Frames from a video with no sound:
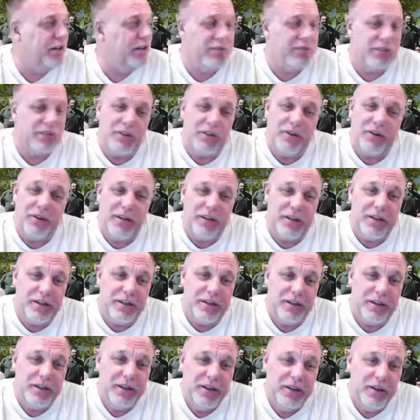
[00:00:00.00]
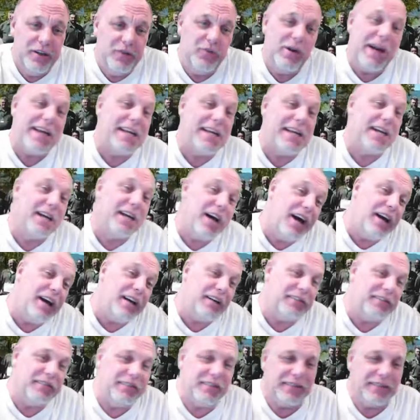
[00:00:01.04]
Arizona, who had a
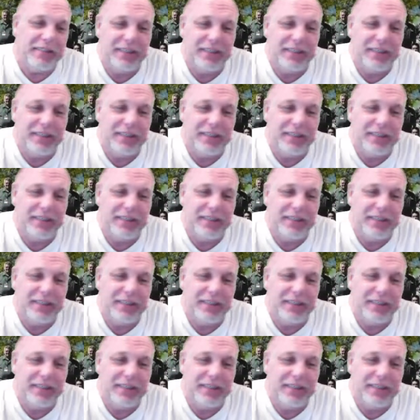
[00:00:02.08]
gun